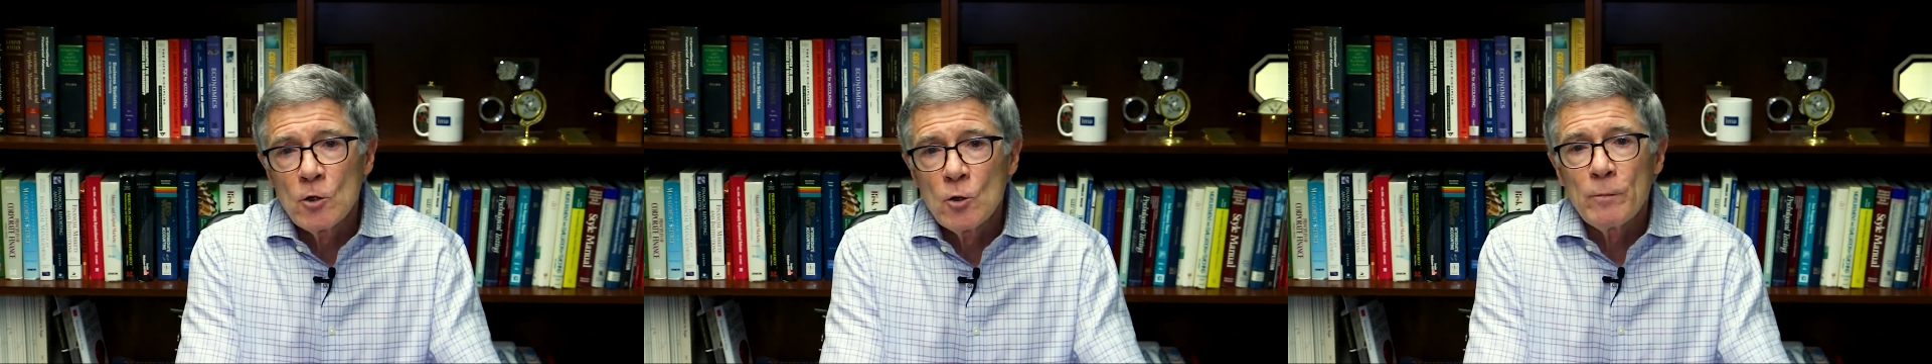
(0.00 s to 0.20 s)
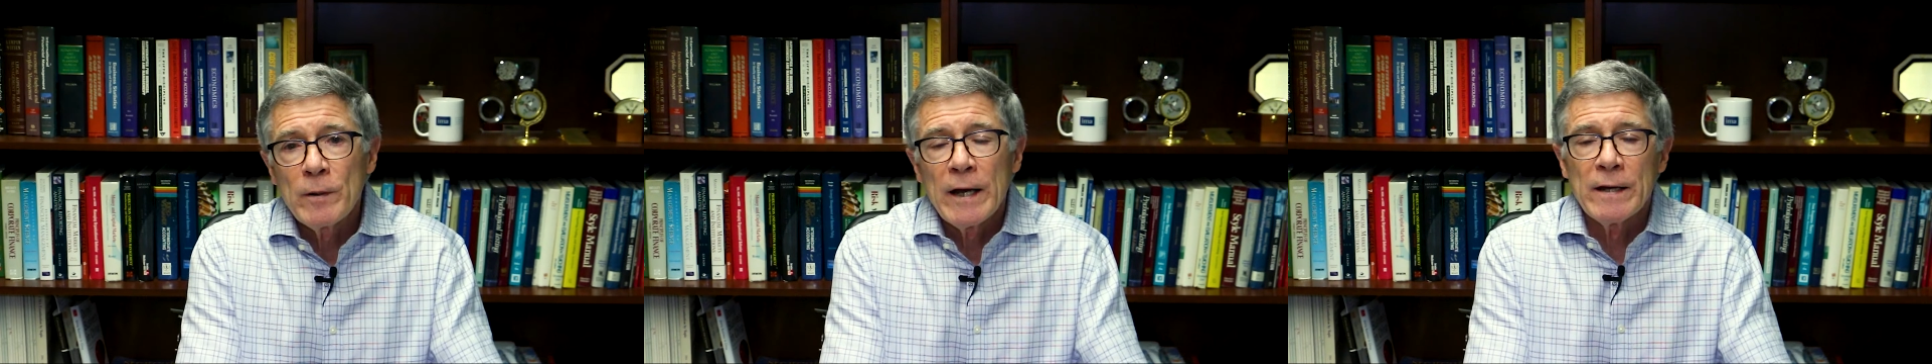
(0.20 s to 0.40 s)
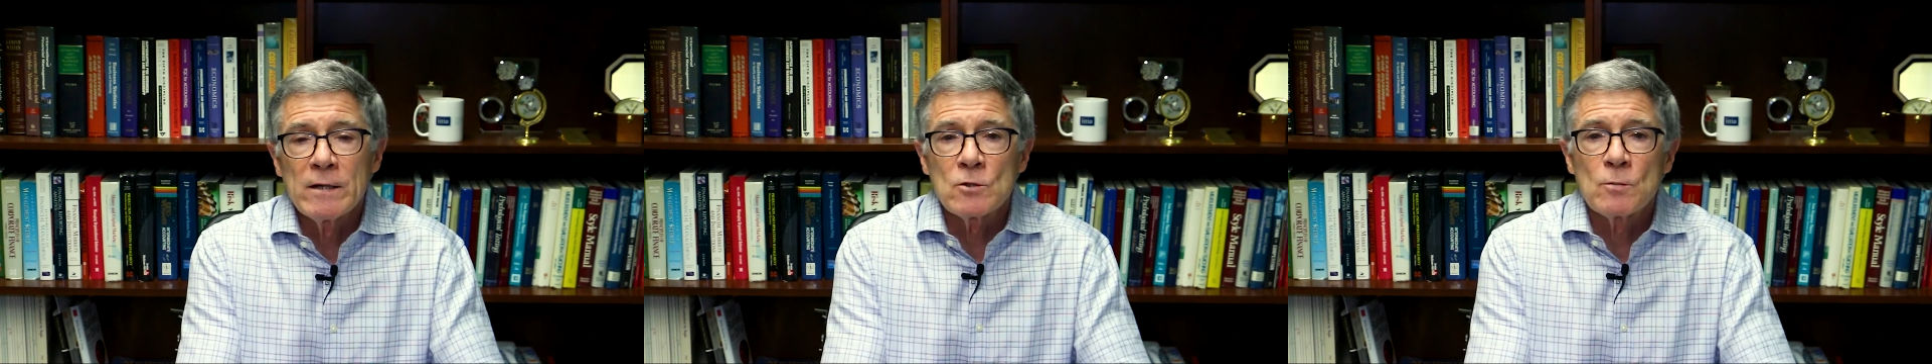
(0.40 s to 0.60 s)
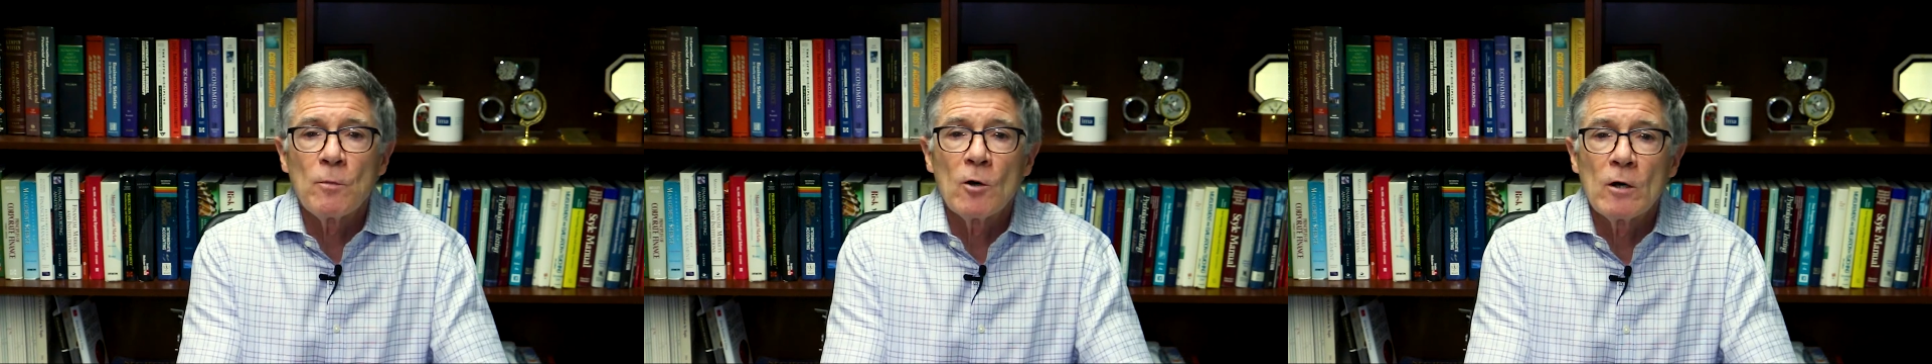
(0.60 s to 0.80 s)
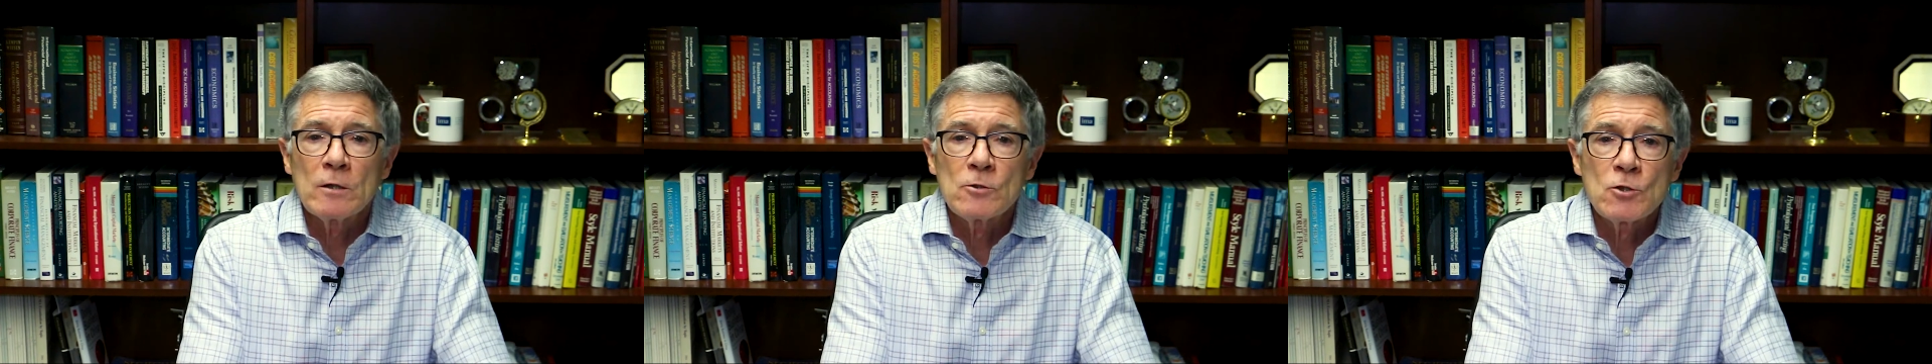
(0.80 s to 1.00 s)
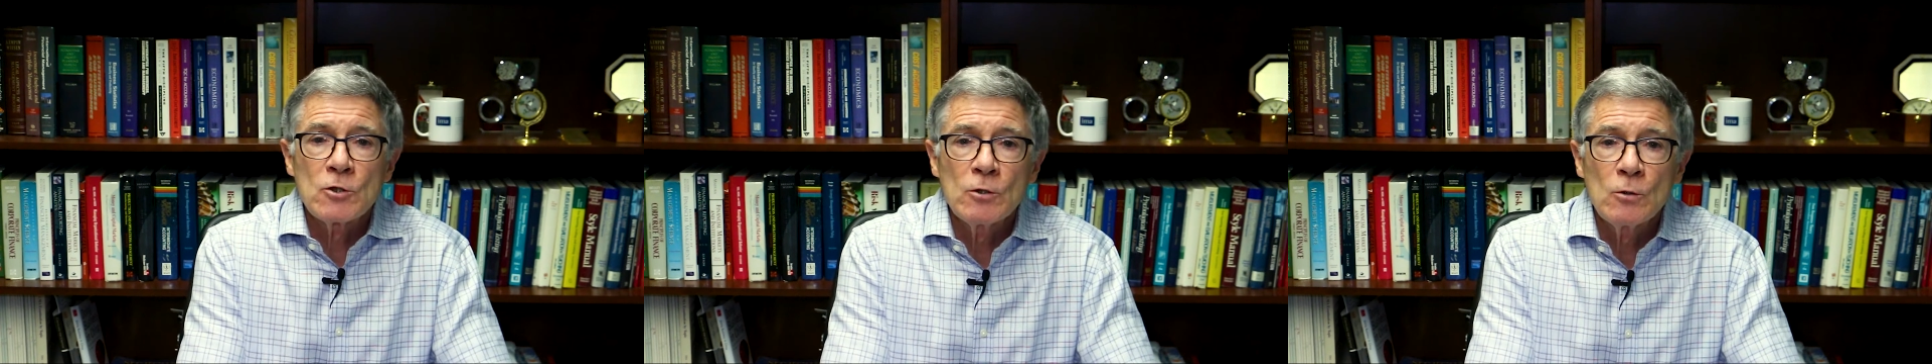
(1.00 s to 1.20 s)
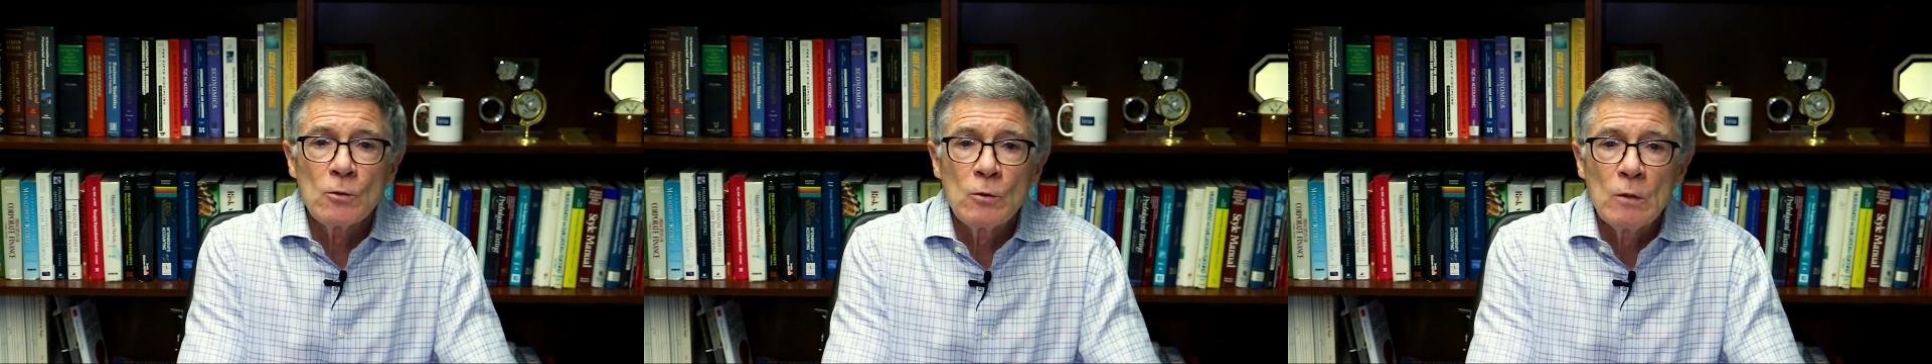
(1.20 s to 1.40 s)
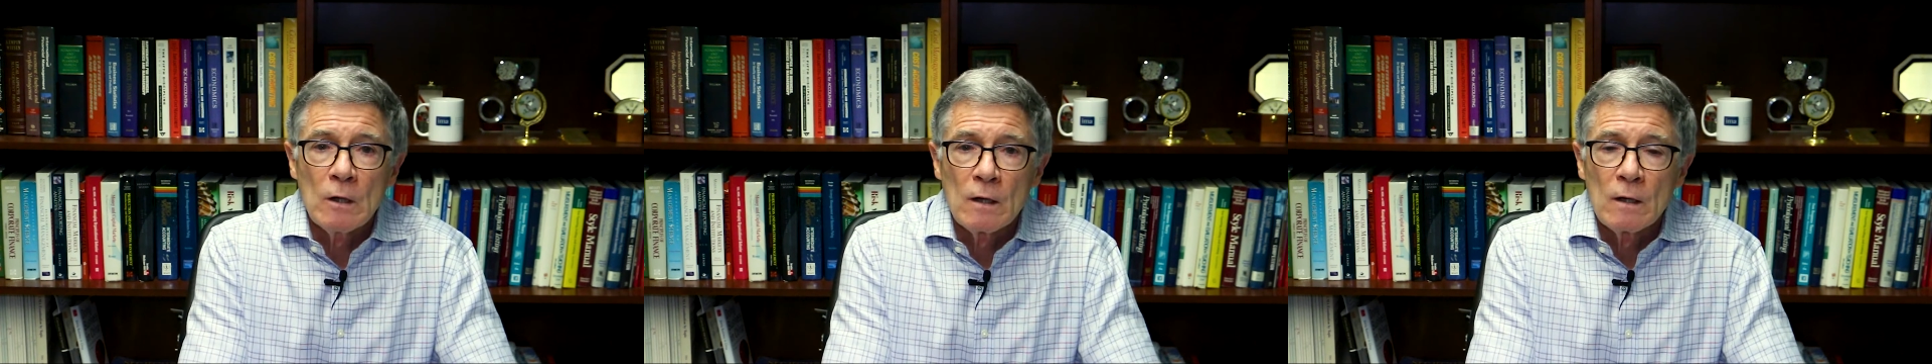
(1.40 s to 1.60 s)
you pass Part
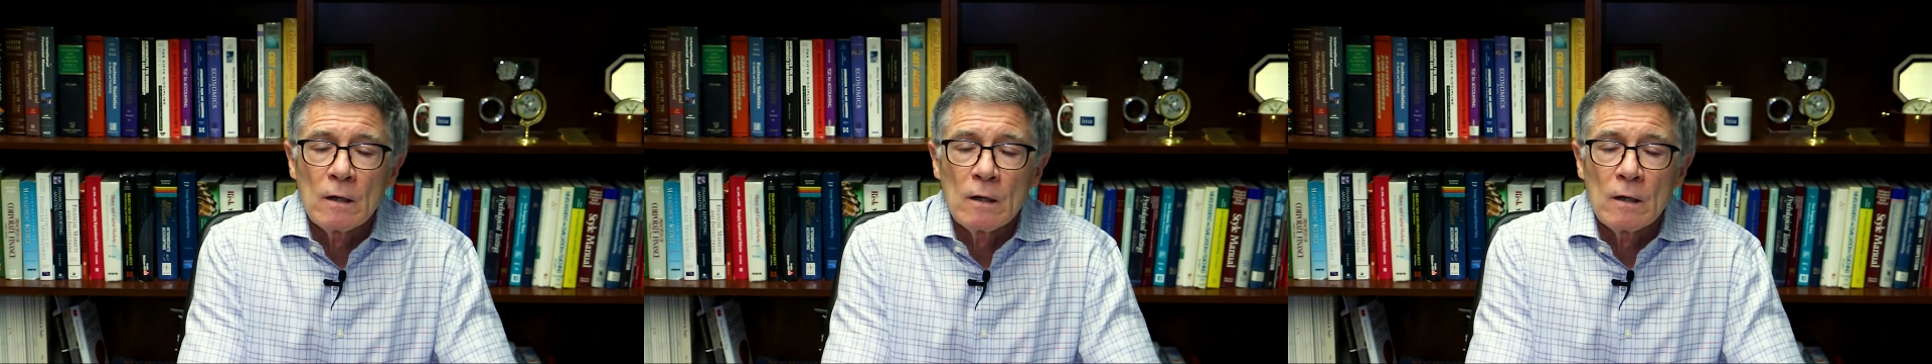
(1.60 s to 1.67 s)
2